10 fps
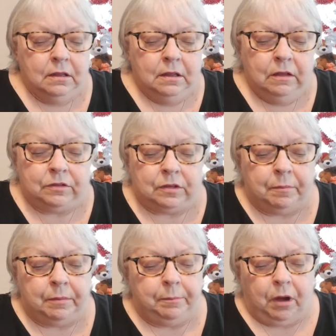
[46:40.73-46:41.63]
if
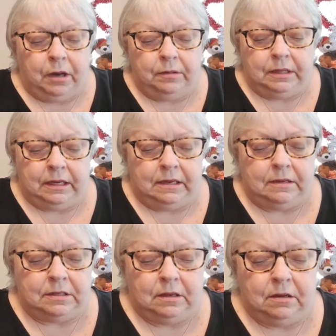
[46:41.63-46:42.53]
somebody bought
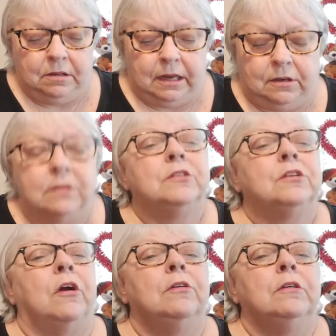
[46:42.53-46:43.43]
these, they could
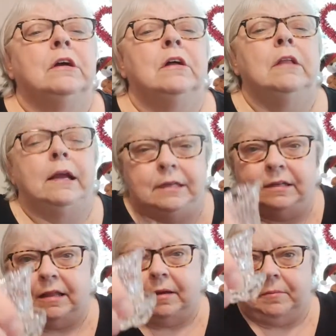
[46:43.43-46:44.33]
start
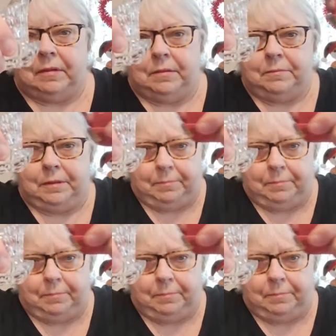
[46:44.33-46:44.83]
collecting them and be